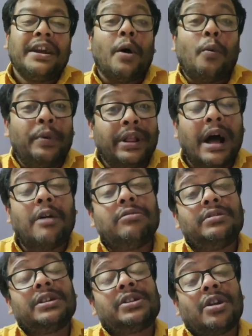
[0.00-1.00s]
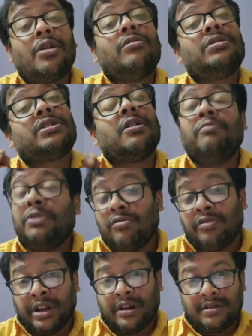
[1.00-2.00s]
Now, without this close
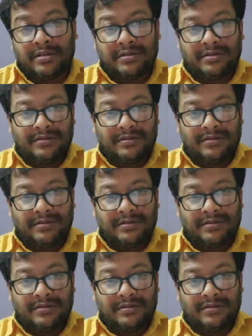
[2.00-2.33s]
communion,